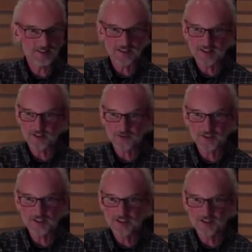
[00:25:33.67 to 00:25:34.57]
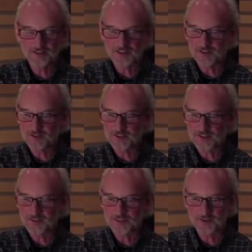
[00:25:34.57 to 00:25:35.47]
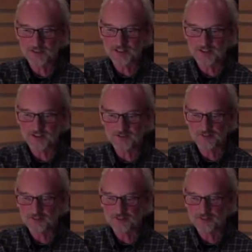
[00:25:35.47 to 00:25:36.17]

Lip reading: I don't think enough. I often don't think enough